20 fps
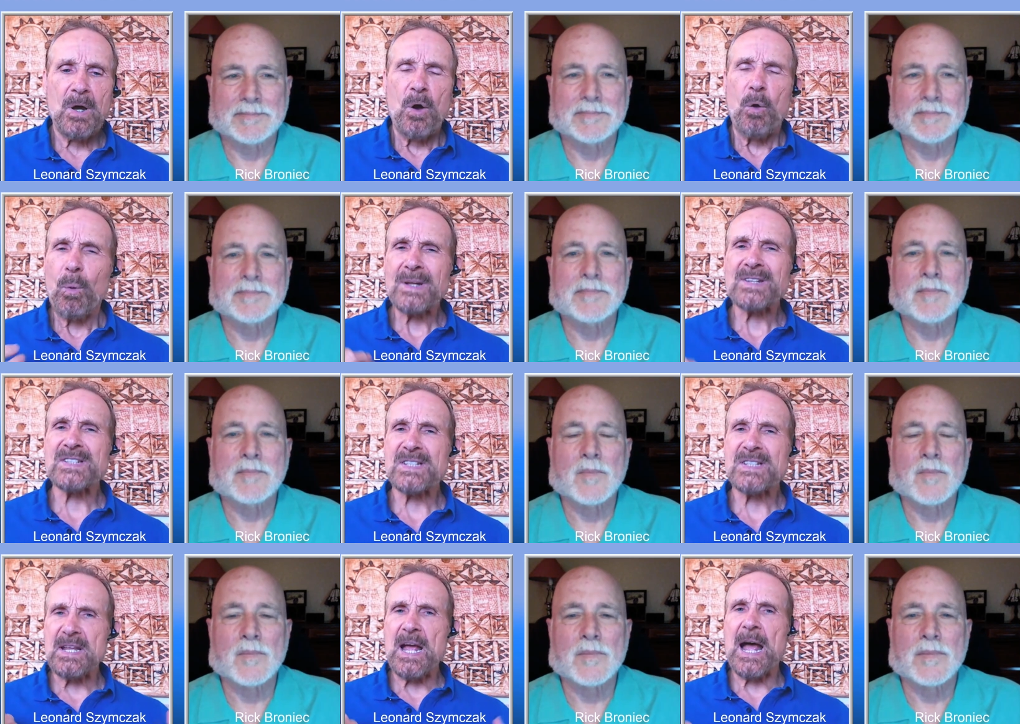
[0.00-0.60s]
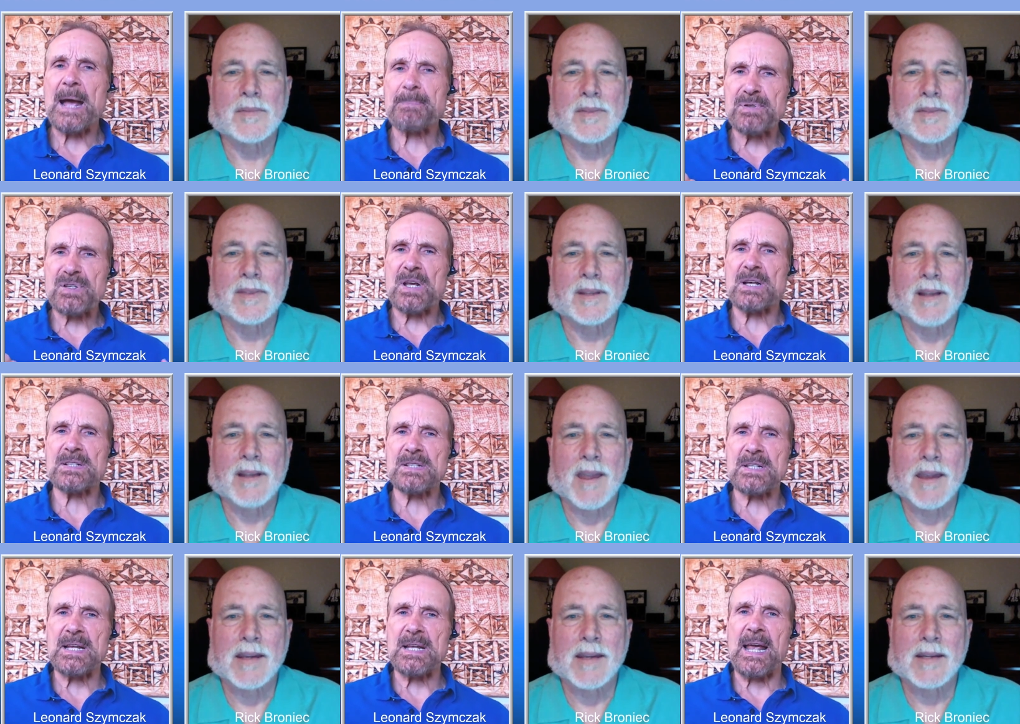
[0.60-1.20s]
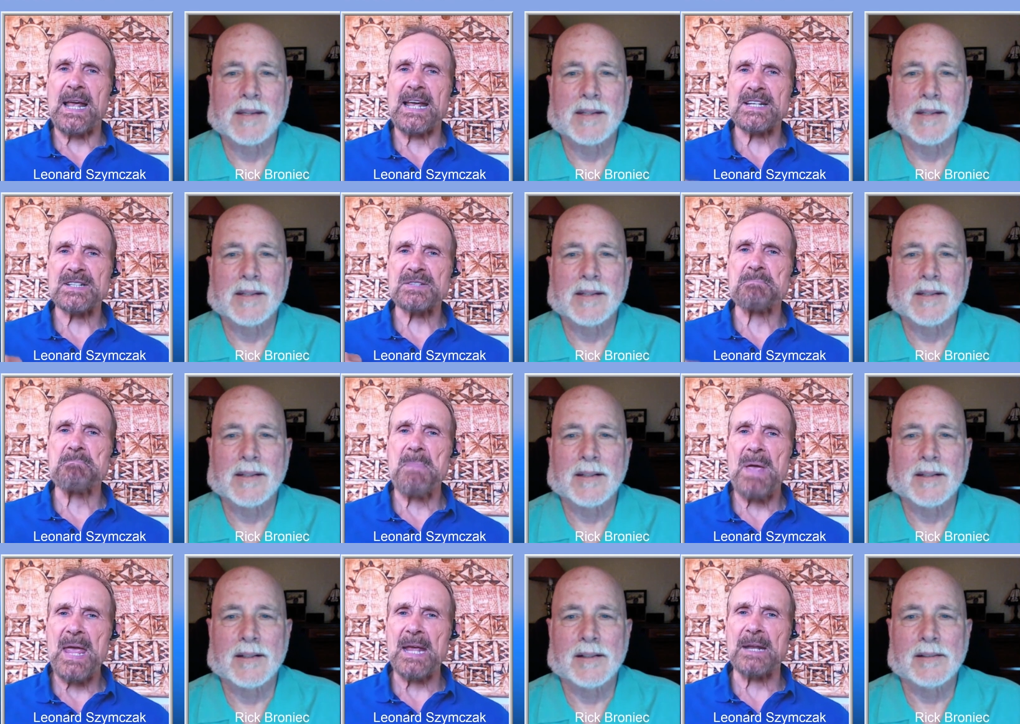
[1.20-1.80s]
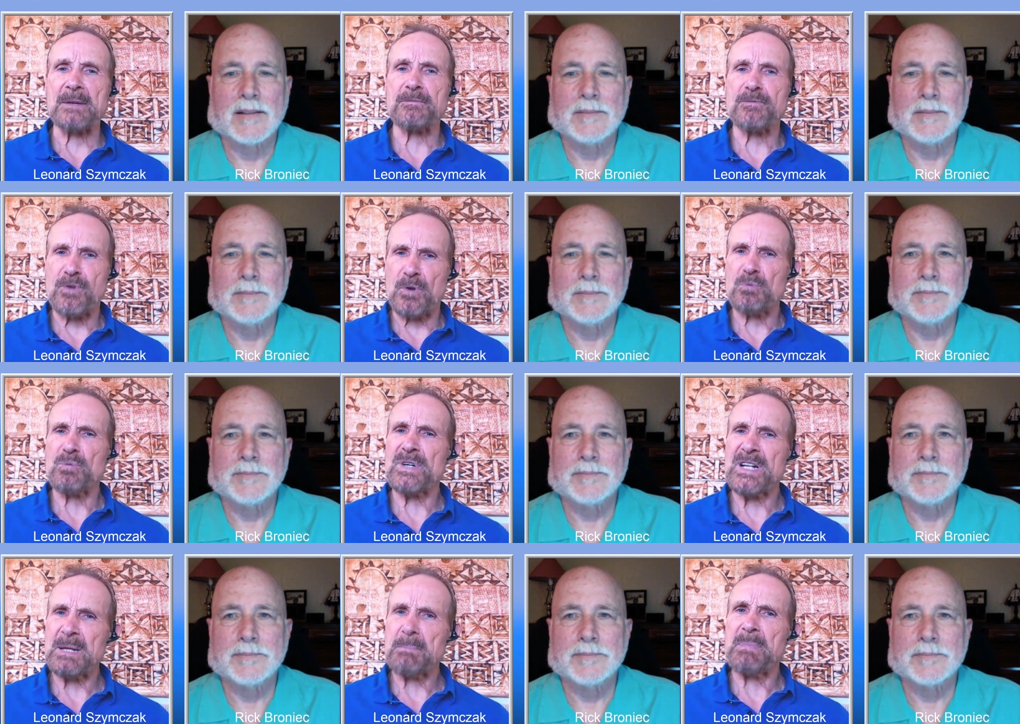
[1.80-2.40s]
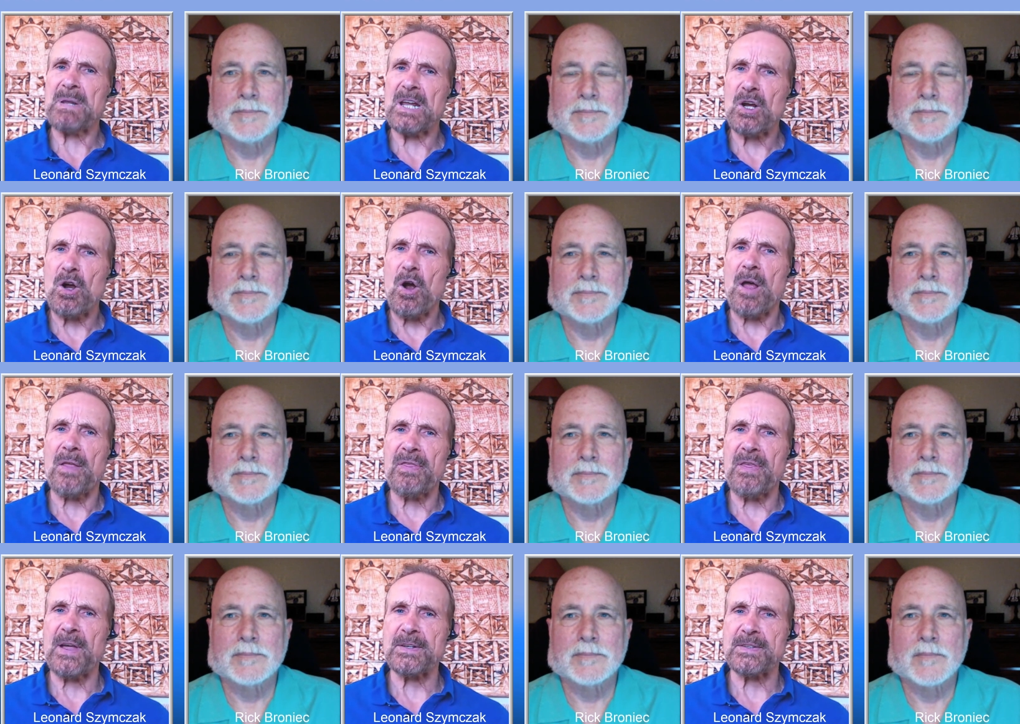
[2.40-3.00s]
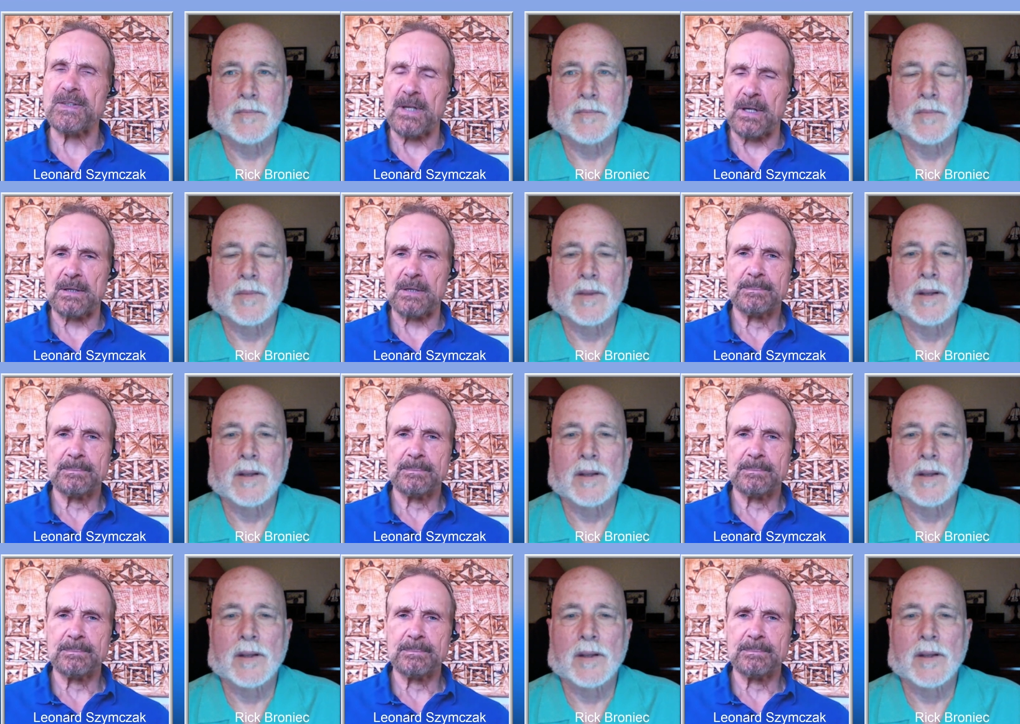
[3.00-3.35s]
Speaker 1: what stops us as men from really being authentic?